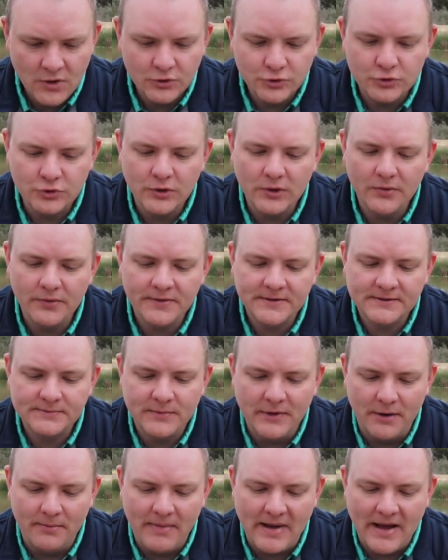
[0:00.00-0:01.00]
drill with a
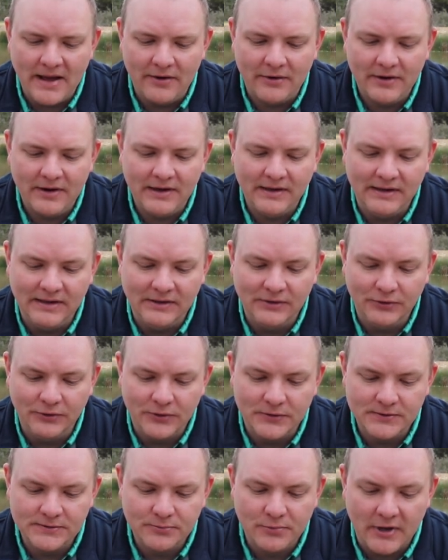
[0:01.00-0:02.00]
spare battery, needle
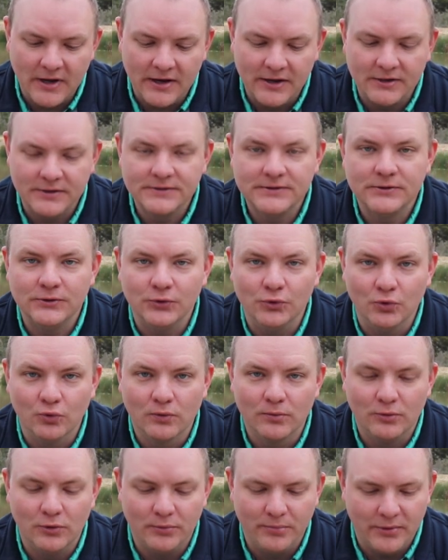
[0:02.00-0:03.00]
nose pliers,
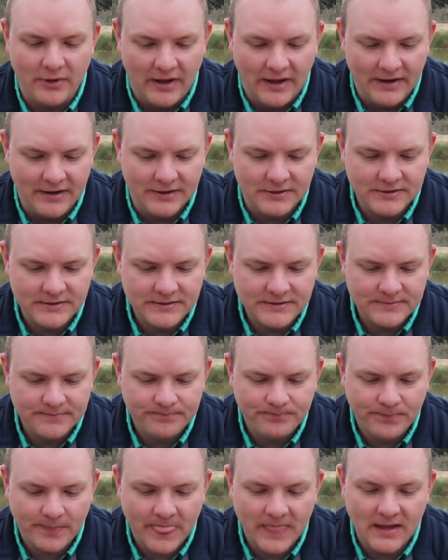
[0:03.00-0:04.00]
normal pliers,
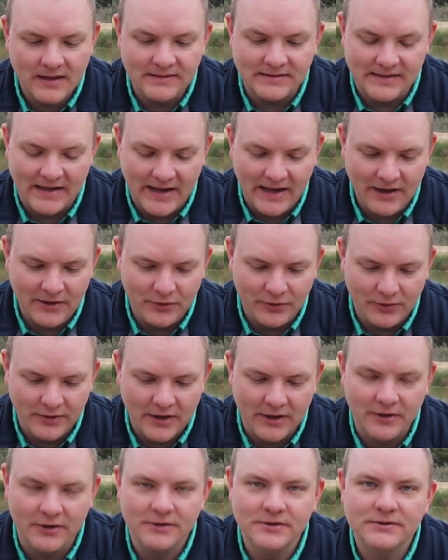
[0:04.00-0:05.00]
diagonal
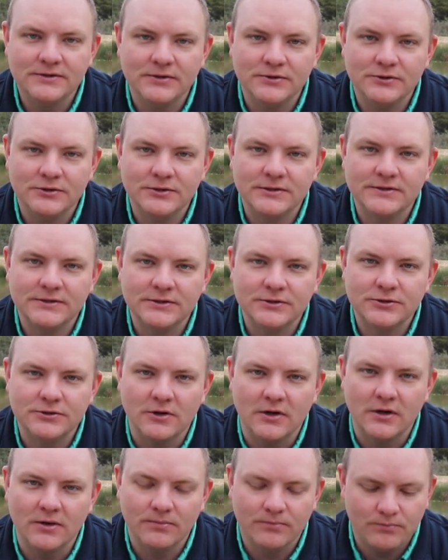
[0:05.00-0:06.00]
cutters, those are just the
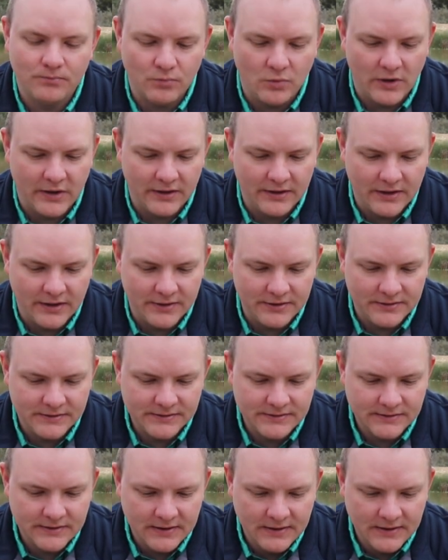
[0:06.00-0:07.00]
strong wire
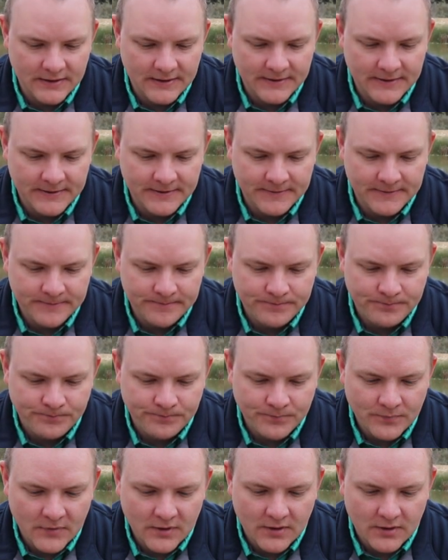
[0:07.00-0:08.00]
cutters,
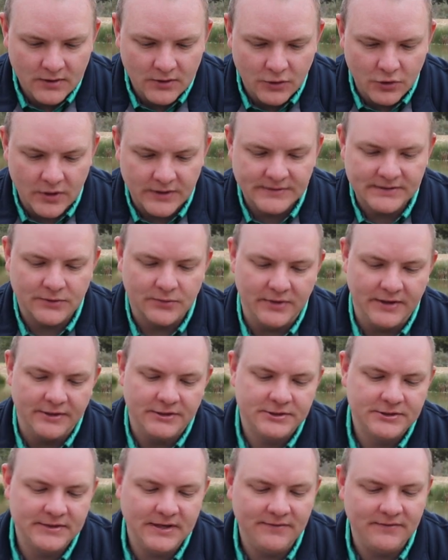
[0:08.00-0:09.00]
Crescent
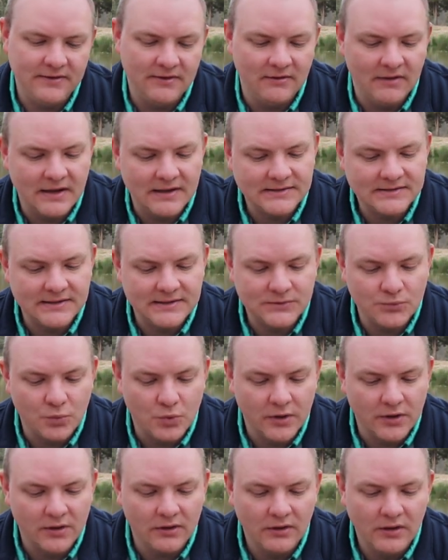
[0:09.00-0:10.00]
wrench, safety glasses,
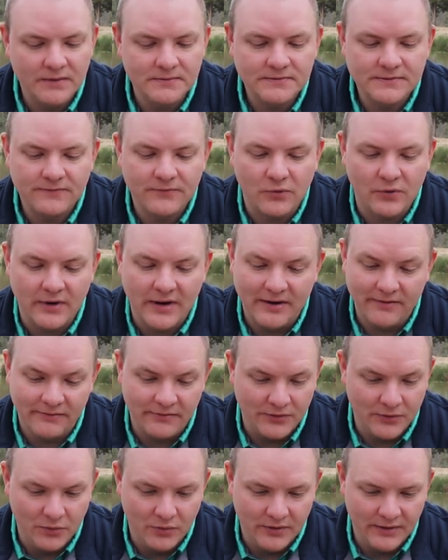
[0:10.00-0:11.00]
work gloves for
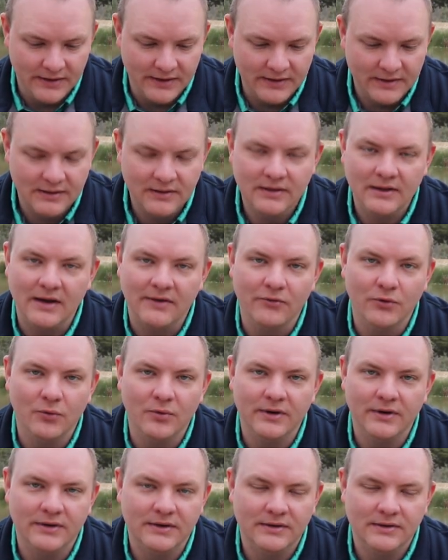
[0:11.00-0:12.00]
everyone.
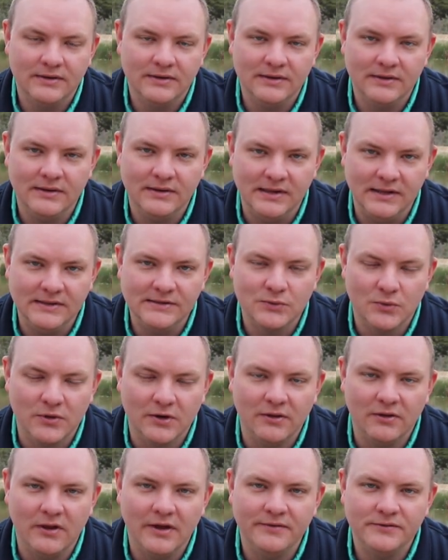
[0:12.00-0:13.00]
Everyone needs
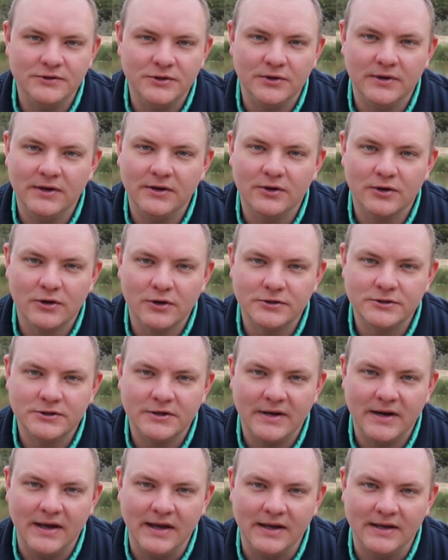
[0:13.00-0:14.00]
work gloves. You don't need to hurt
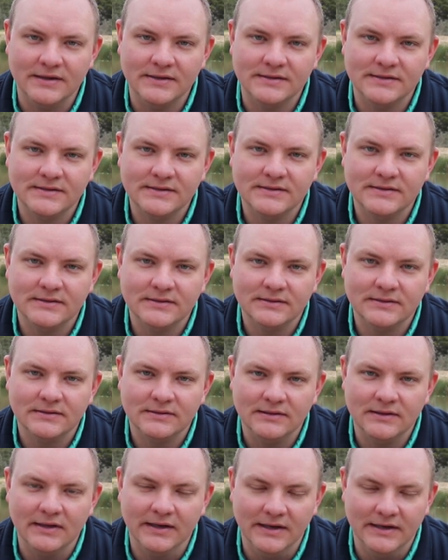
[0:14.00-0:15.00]
your hands
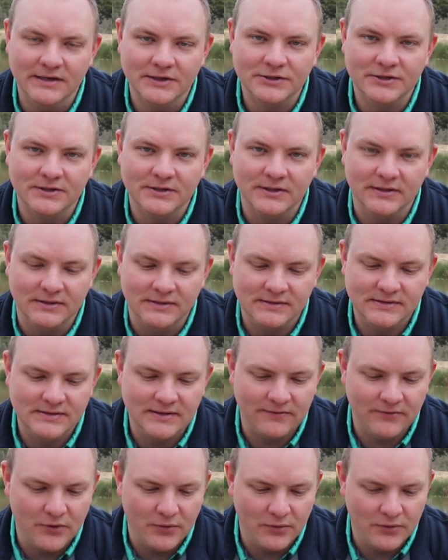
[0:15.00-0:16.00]
in addition to
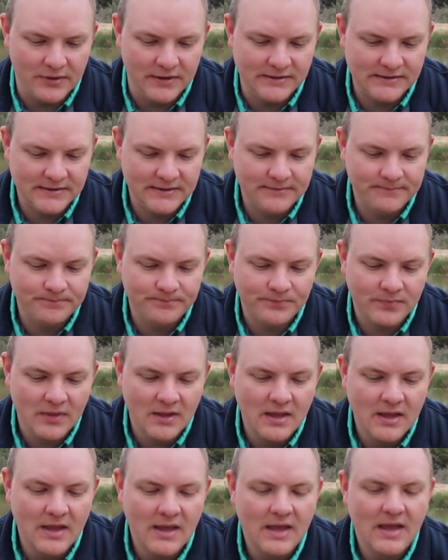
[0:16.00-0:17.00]
stuff going crazy.
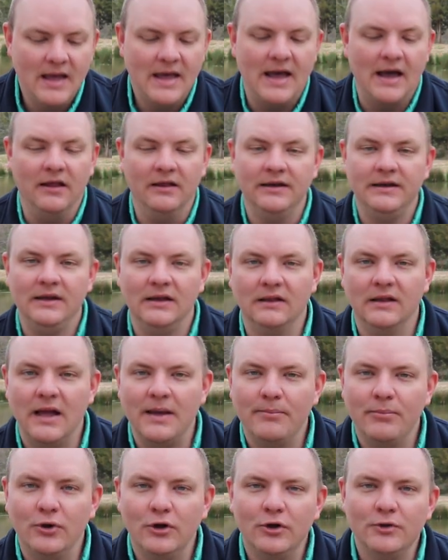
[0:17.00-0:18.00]
LED
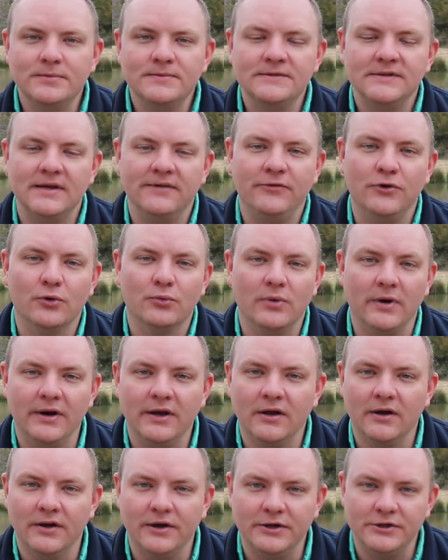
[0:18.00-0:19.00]
light bulbs, if you're
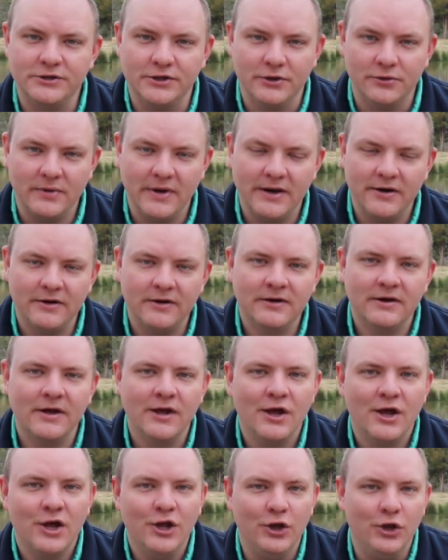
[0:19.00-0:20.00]
running on a generator,
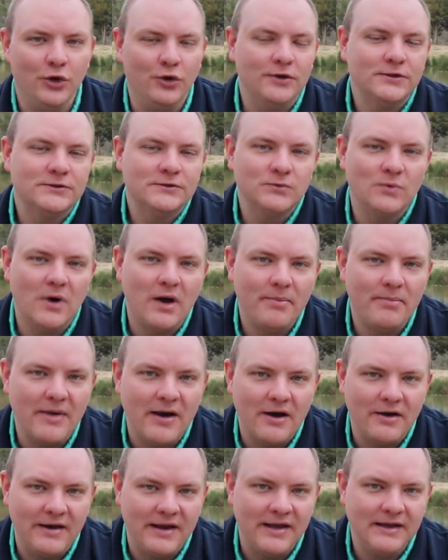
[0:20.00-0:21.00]
you can swap
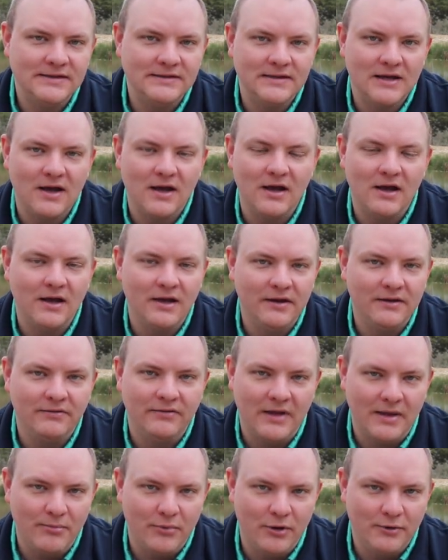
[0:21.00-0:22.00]
out a ton of
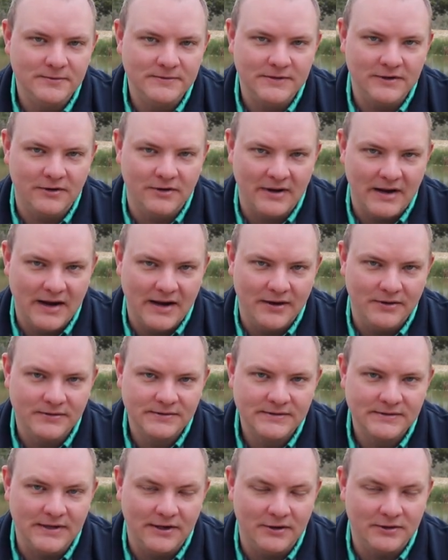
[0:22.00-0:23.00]
light bulbs in your
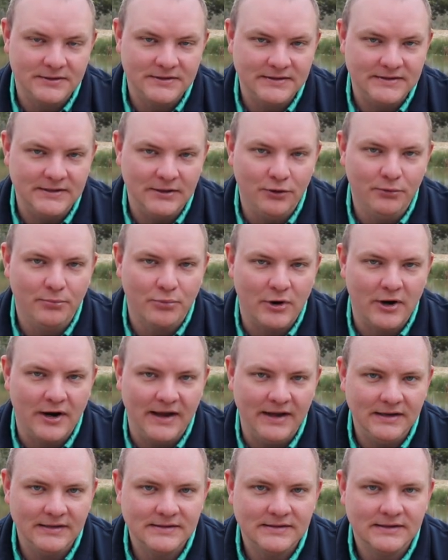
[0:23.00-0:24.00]
house that are still
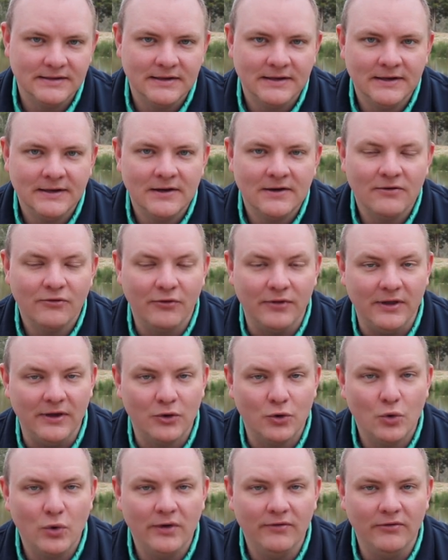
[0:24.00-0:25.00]
bright for the
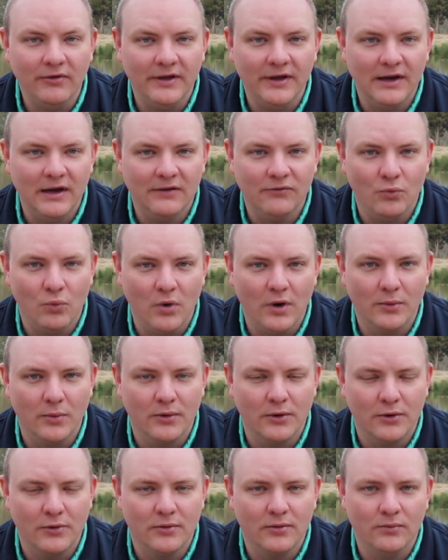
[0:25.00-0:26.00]
equivalent of one
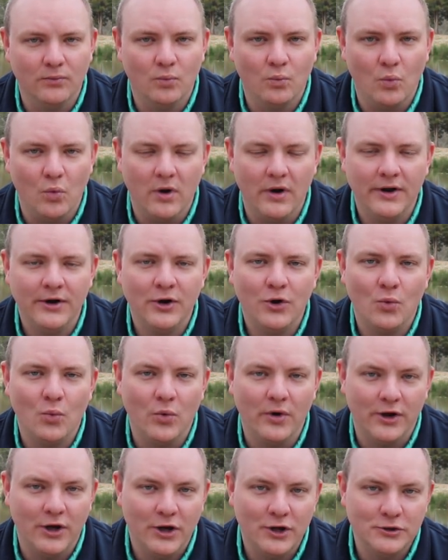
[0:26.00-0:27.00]
100, one
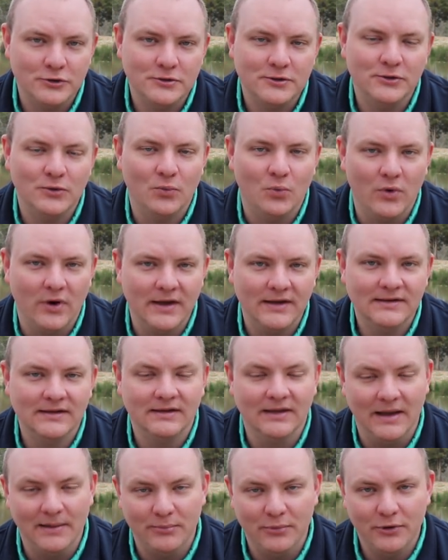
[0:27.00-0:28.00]
100 watt
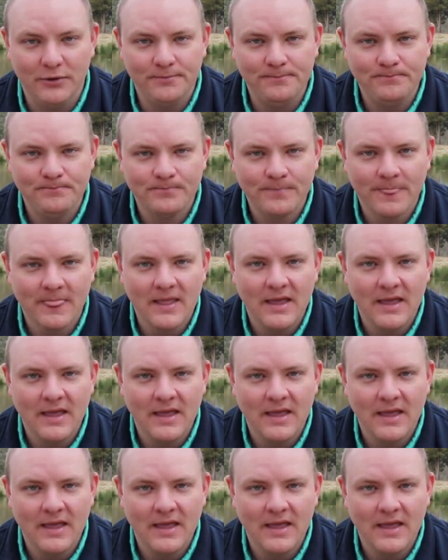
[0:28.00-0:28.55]
light bulb.